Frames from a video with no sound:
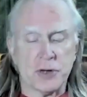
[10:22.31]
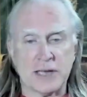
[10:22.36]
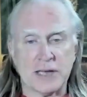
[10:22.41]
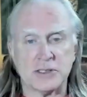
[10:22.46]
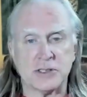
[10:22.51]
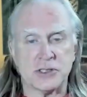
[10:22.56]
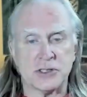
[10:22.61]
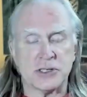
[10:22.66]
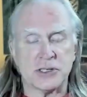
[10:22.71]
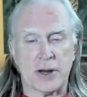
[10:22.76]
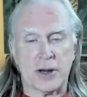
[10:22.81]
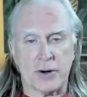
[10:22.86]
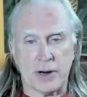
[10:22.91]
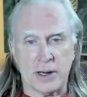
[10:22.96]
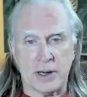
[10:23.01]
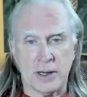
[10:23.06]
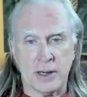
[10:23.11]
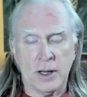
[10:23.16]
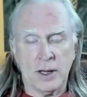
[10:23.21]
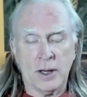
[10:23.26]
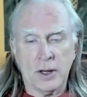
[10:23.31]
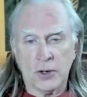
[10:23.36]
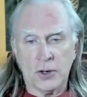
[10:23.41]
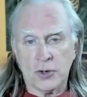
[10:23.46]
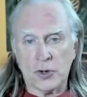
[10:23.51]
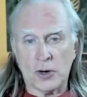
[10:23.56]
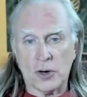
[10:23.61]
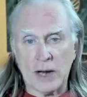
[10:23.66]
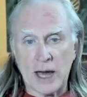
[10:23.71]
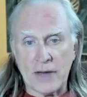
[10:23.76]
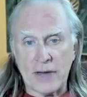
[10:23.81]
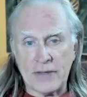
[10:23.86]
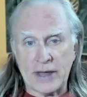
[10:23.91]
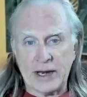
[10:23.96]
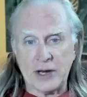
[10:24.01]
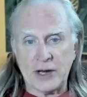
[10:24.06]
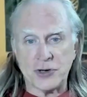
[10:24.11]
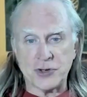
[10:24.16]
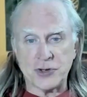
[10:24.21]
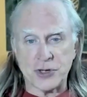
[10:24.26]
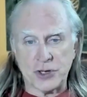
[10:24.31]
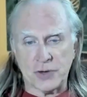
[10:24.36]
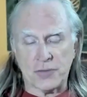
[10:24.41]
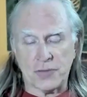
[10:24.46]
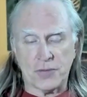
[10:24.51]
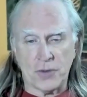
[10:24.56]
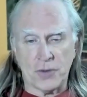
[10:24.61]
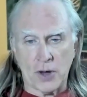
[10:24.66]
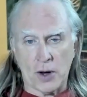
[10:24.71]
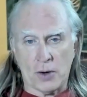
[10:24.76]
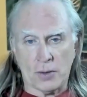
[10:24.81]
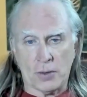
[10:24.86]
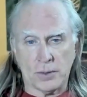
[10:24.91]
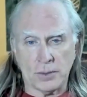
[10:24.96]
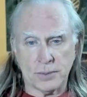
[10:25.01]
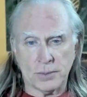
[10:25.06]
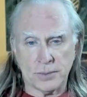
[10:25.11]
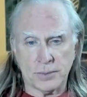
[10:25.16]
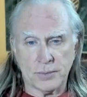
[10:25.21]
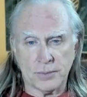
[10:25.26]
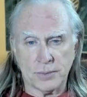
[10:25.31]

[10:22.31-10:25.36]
necessary to allow that energy to flow.